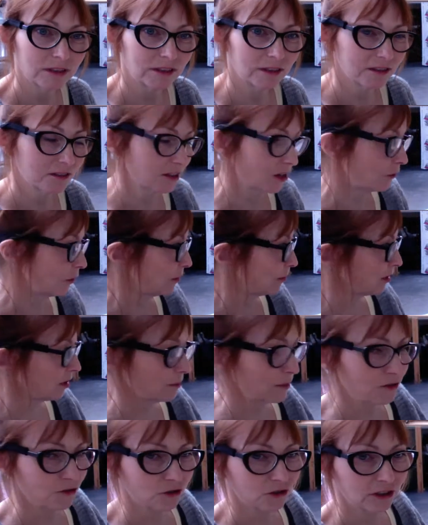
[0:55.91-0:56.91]
So I'm going to
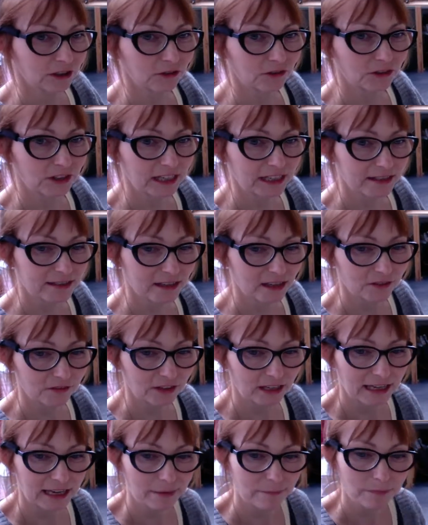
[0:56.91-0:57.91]
be drawing on this over
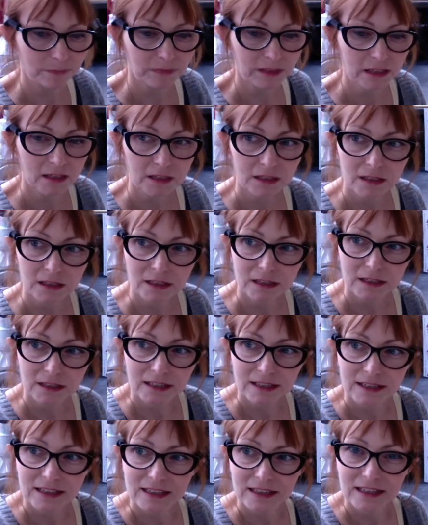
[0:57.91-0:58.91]
here.
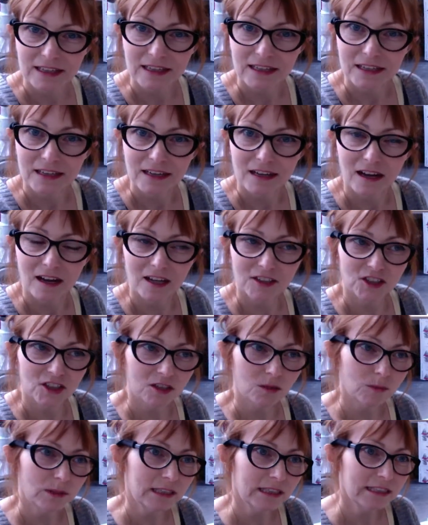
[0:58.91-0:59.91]
I
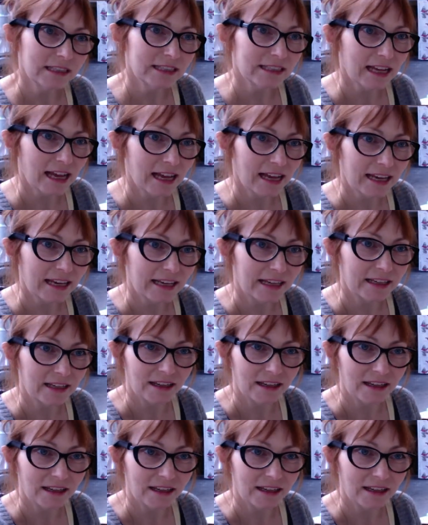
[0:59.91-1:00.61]
just wanted to say